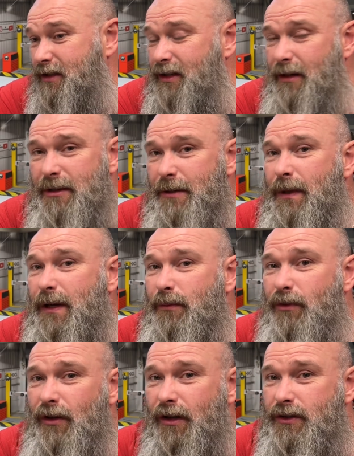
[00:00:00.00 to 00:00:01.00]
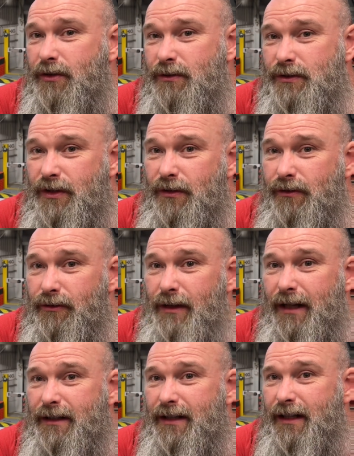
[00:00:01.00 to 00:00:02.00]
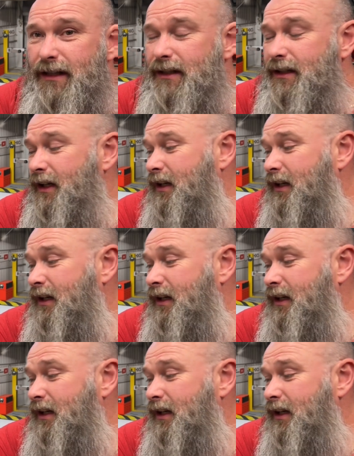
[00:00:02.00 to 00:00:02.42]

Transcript: so many people that I talk to throughout the year,